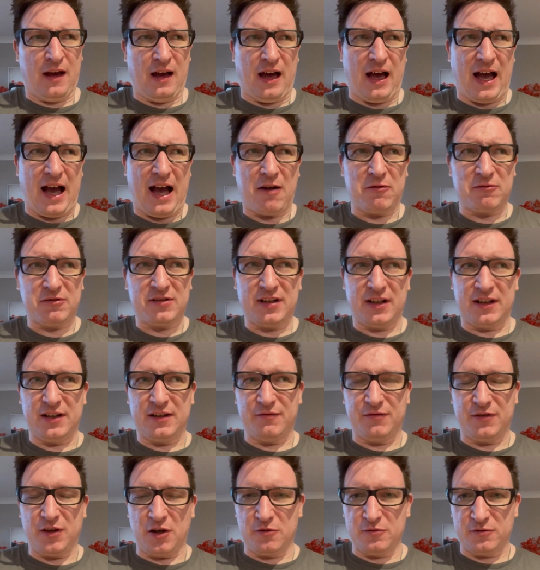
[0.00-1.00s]
Outside
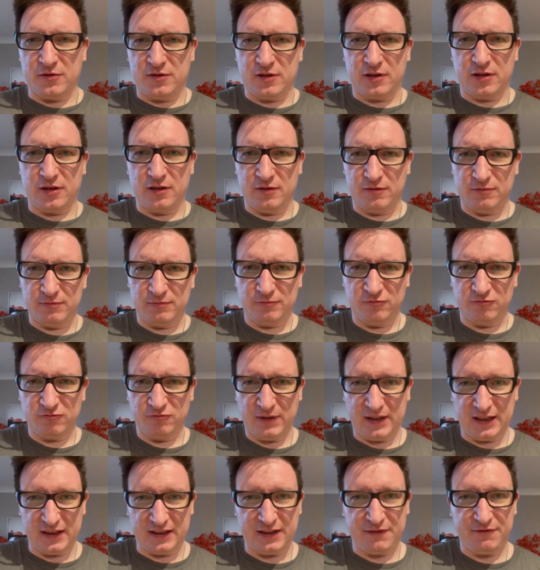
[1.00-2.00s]
of those
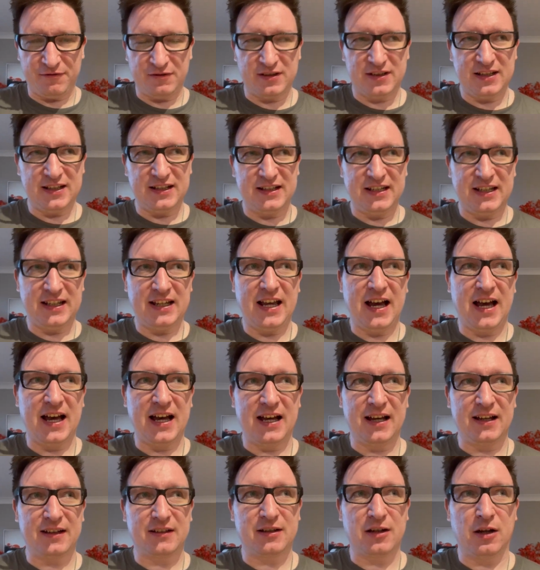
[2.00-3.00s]
real differences, he
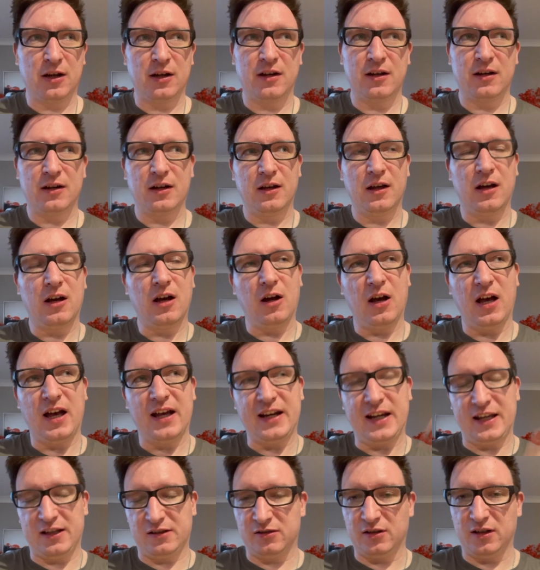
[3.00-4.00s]
had
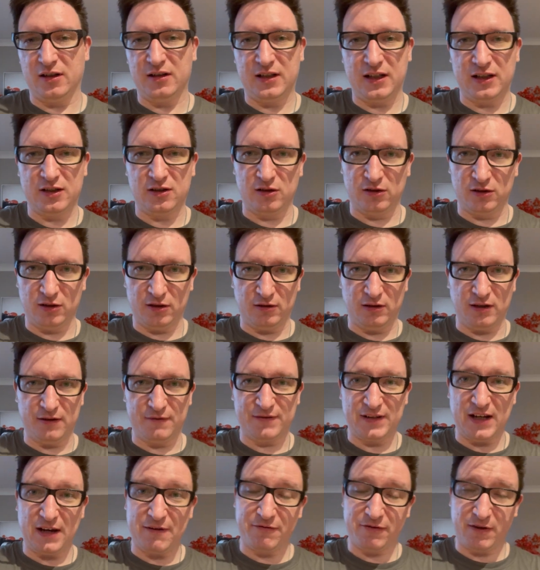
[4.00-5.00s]
an additional unit of
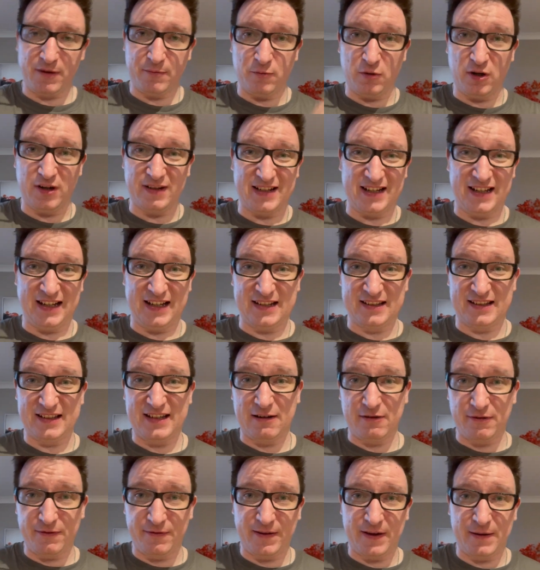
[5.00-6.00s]
Zephyrim, whereas I had
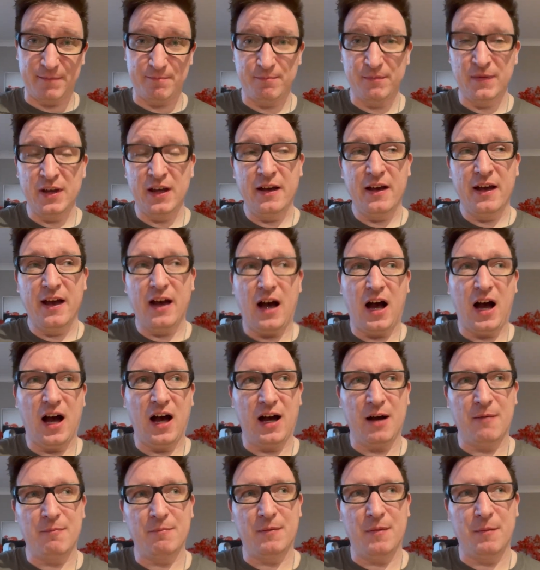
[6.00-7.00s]
Seraphim,
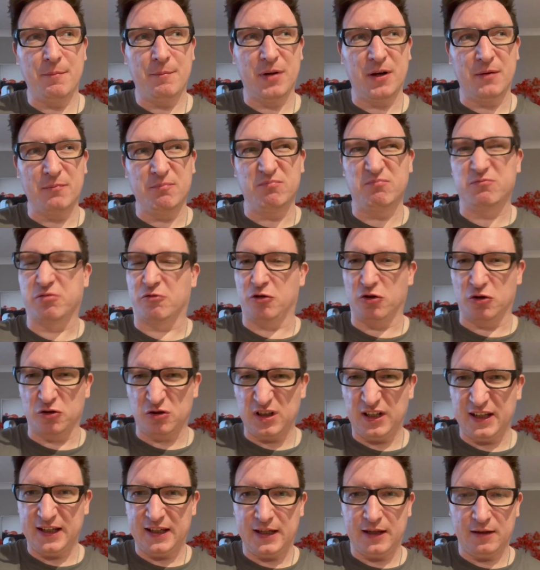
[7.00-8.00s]
but
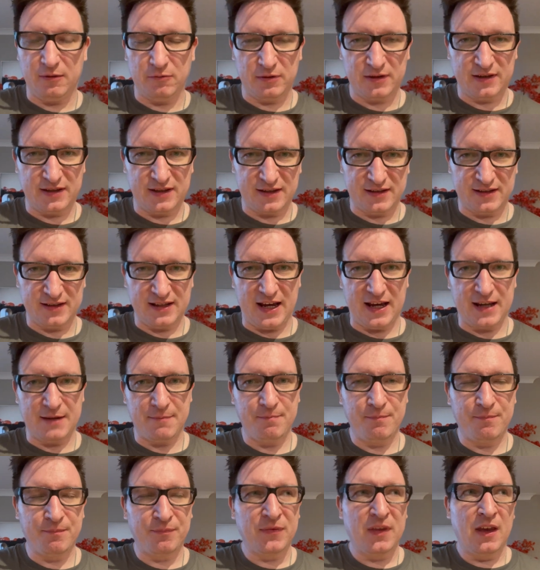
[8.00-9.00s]
broadly it was the
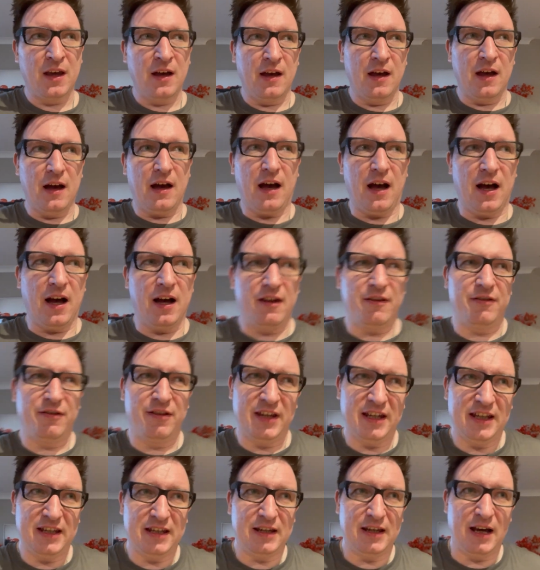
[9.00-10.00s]
same.
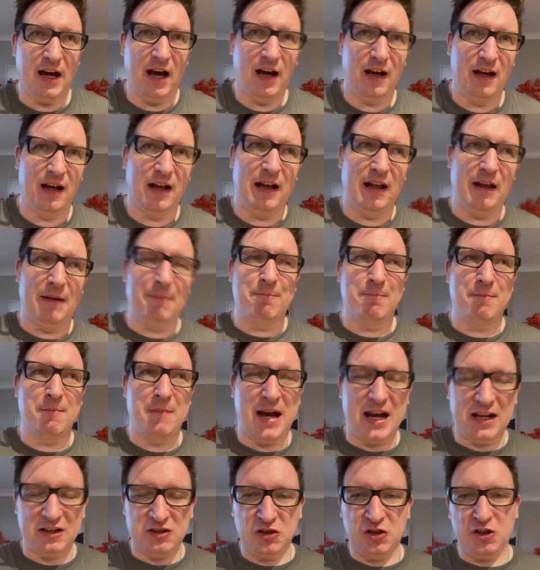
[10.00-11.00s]
The
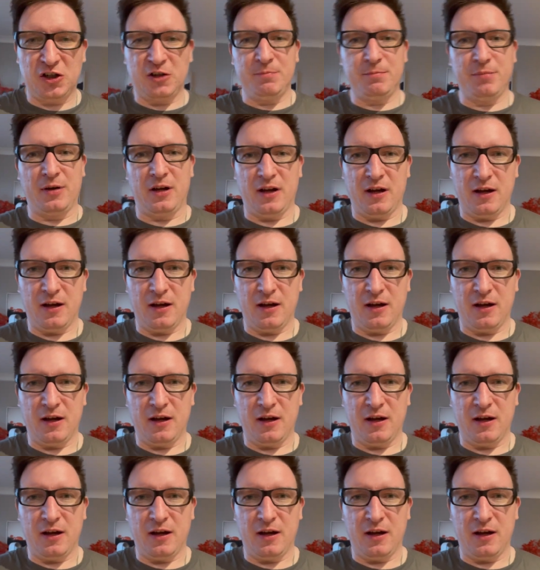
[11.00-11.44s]
matchup